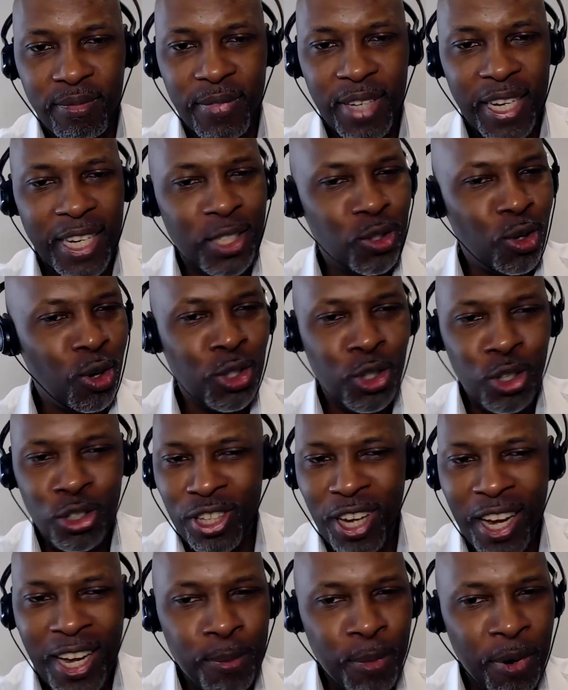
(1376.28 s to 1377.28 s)
It's on your
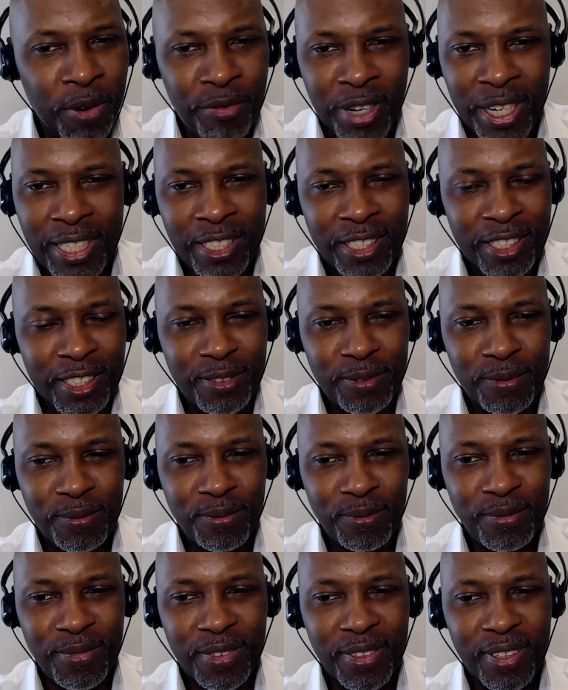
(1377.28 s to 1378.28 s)
side, my friends.
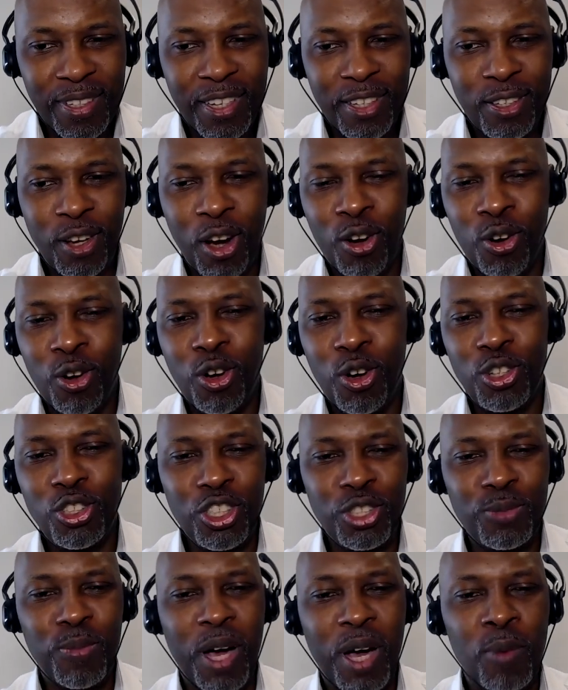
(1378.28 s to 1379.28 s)
Your
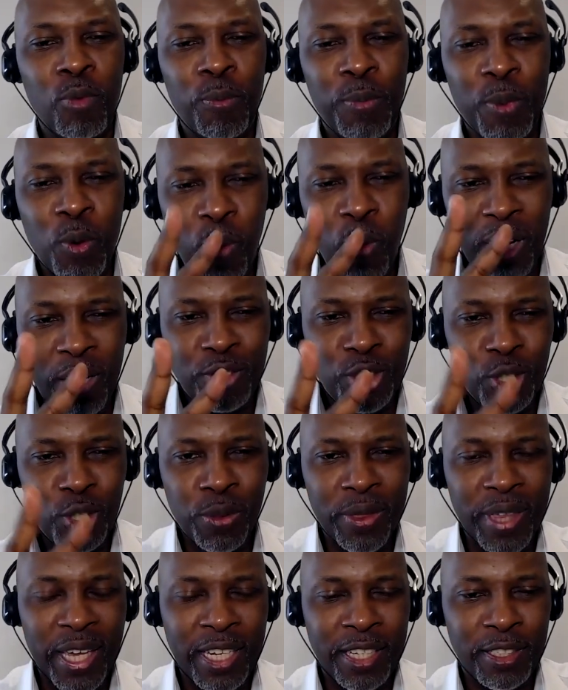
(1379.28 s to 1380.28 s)
unconscious mind will be one of two
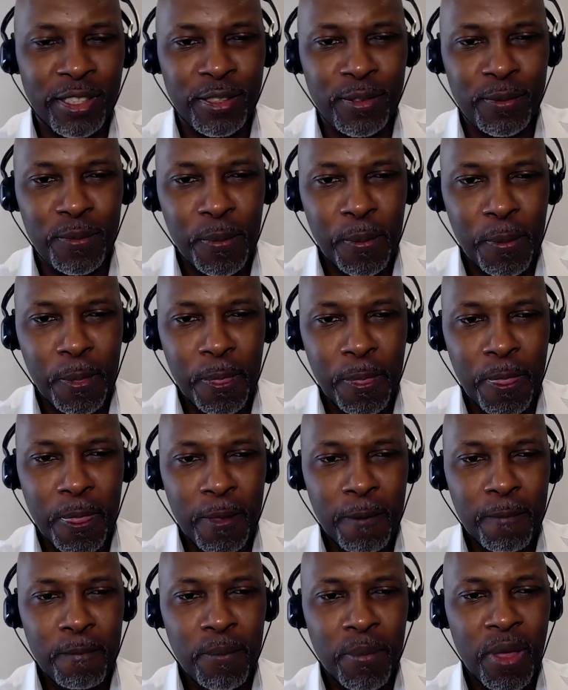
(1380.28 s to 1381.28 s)
things.
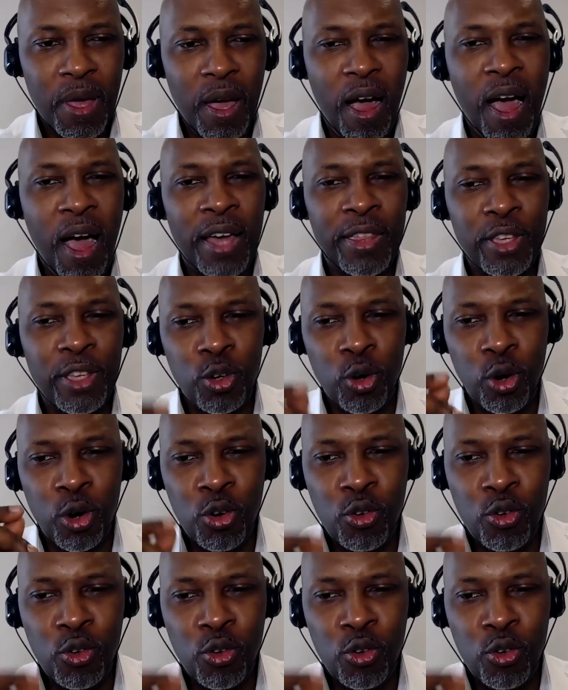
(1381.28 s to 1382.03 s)
Either your